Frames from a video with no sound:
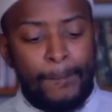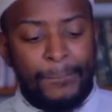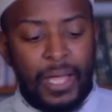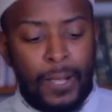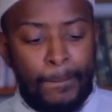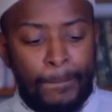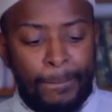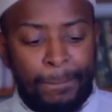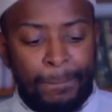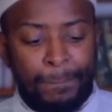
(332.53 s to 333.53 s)

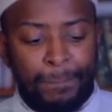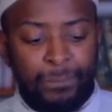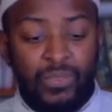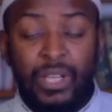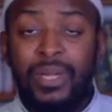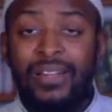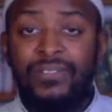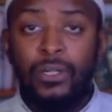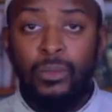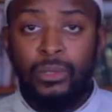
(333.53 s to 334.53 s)
Then we have
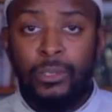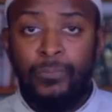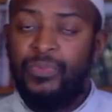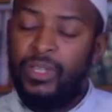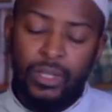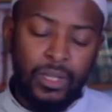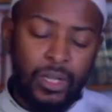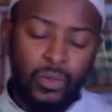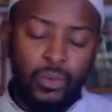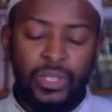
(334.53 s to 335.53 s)
gold.
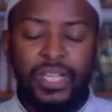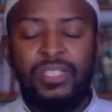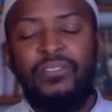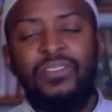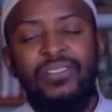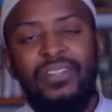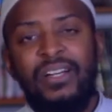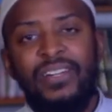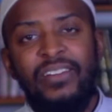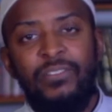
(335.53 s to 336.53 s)
Gold gets a 5 out of
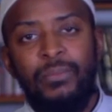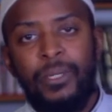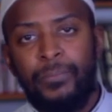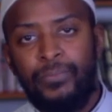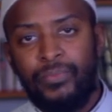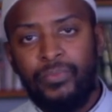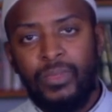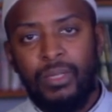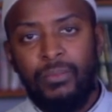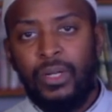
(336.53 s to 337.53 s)
5 for me
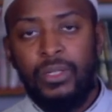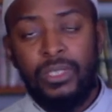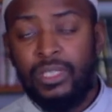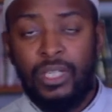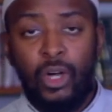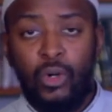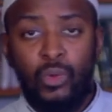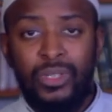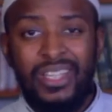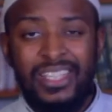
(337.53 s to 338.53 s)
because
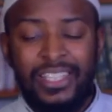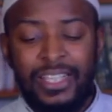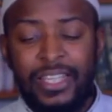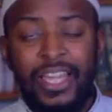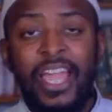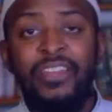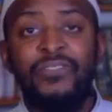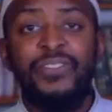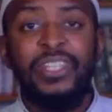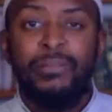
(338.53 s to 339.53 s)
gold is, they say,
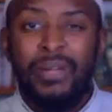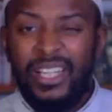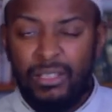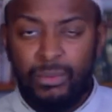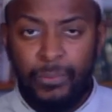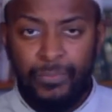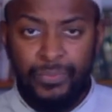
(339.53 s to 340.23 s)
infinitely malleable.